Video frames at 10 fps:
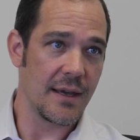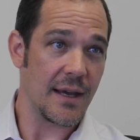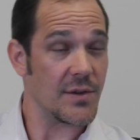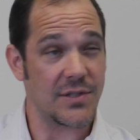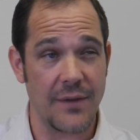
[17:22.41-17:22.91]

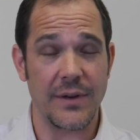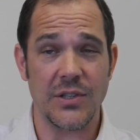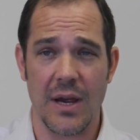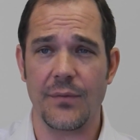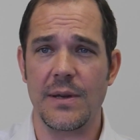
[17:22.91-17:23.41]
And so Stephanie
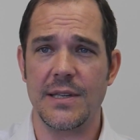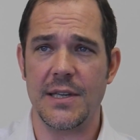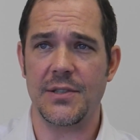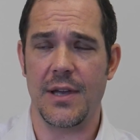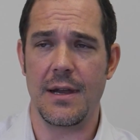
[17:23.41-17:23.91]
Jeffries
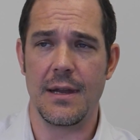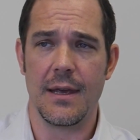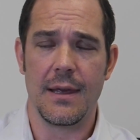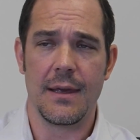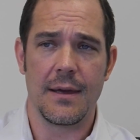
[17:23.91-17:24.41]
has done
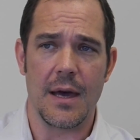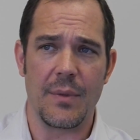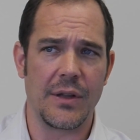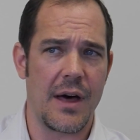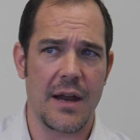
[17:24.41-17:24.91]
a
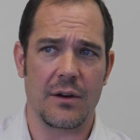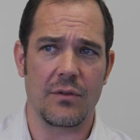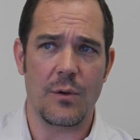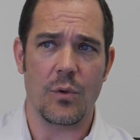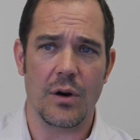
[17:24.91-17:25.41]
lot of
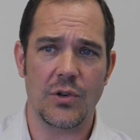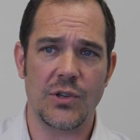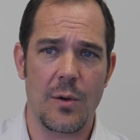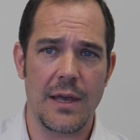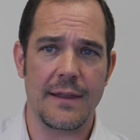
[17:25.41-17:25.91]
great work
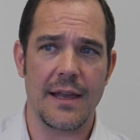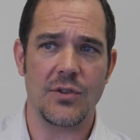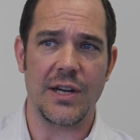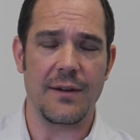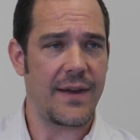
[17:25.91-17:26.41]
showing that
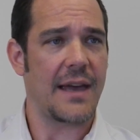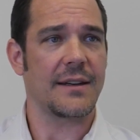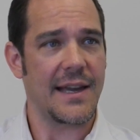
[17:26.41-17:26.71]
she can in fact